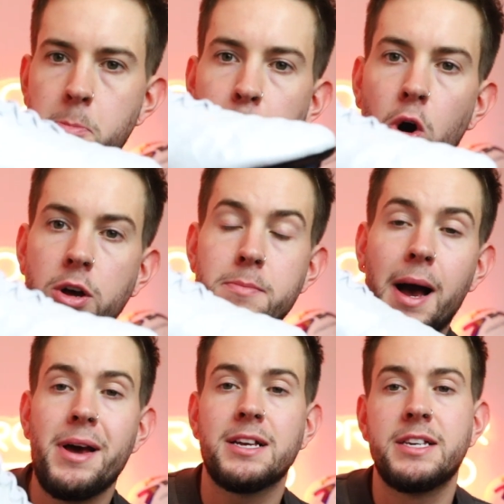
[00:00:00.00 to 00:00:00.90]
But you
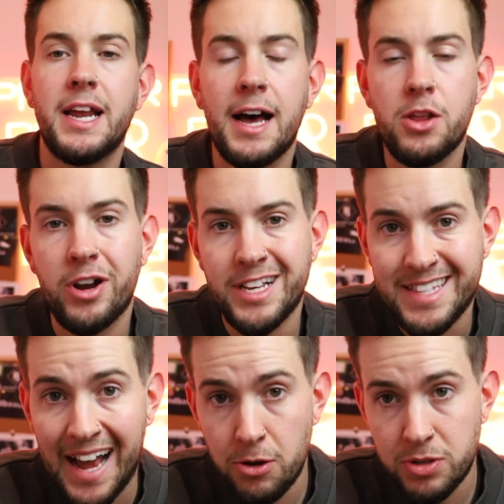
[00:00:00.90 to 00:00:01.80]
might be asking, are there any
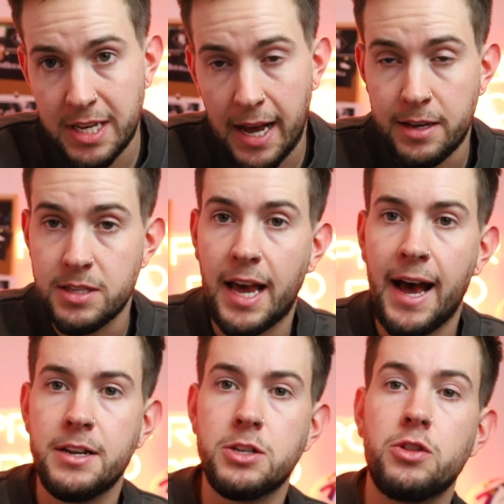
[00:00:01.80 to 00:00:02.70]
downsides?
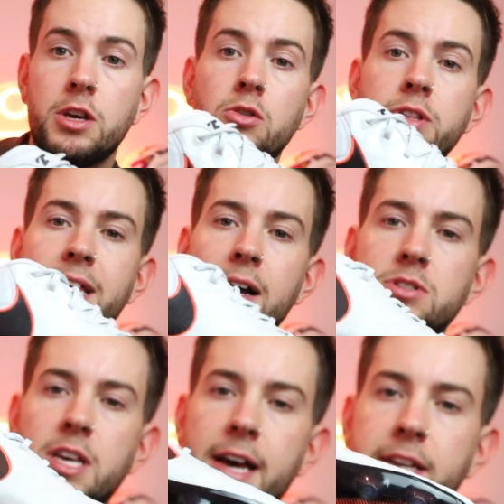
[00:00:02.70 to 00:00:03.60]
And the only
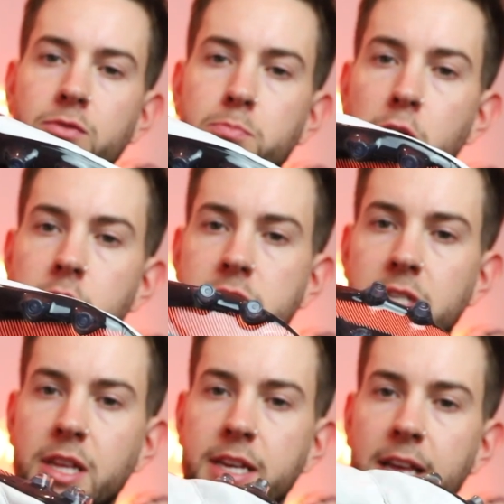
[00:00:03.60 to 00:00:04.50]
downside
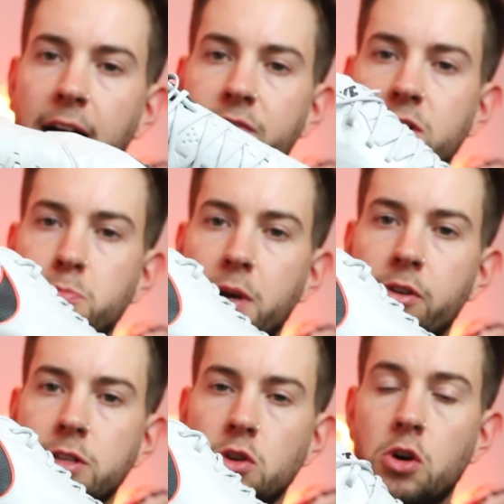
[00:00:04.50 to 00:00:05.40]
personally that I've
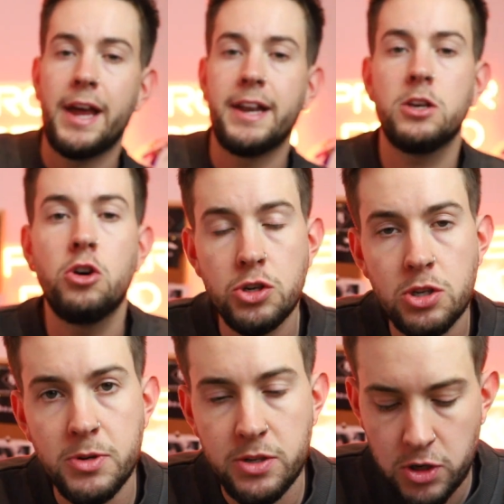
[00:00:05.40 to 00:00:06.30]
experienced any
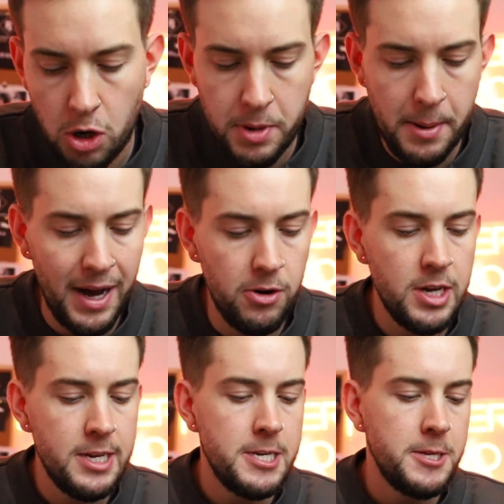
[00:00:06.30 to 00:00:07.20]
customers have told me about
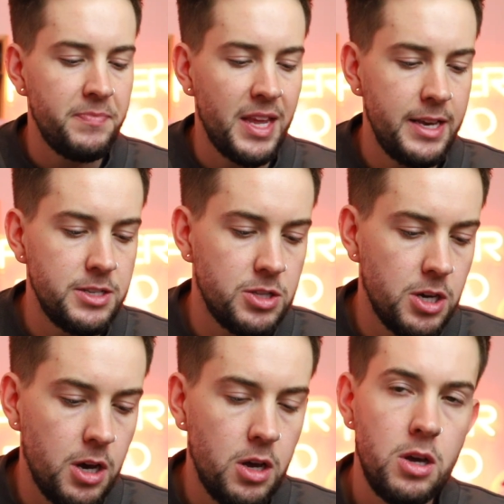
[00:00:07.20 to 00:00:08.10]
is
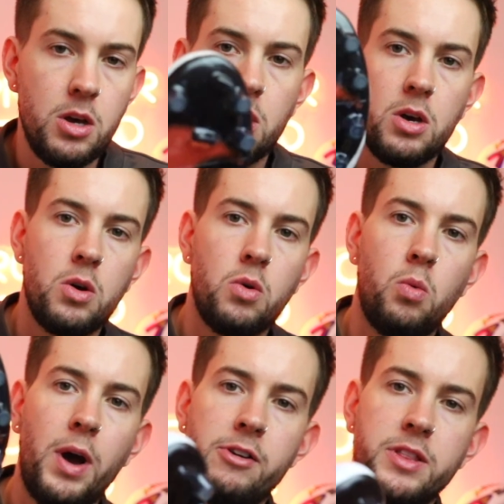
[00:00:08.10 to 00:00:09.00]
that
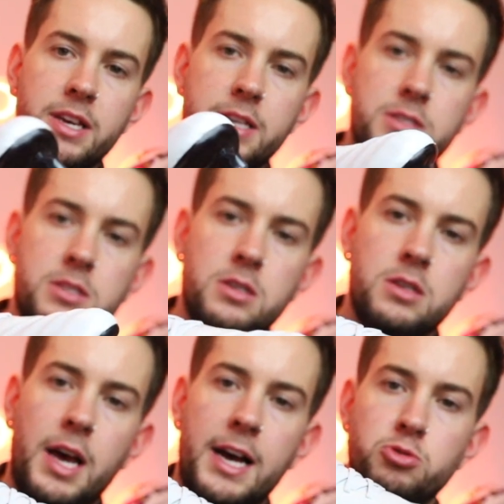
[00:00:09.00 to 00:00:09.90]
wearing these,
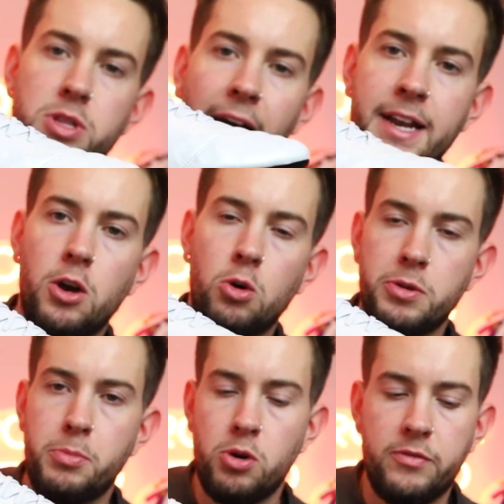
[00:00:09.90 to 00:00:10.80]
as with any
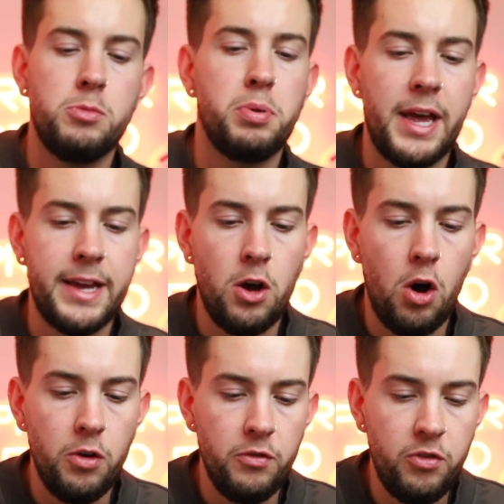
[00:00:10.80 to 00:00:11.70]
older boot, if you're playing
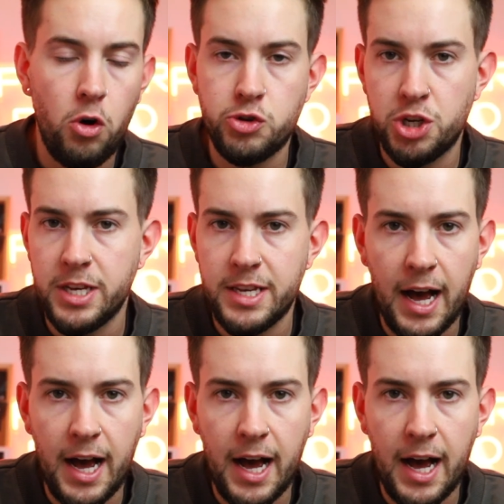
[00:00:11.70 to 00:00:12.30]
on 4G,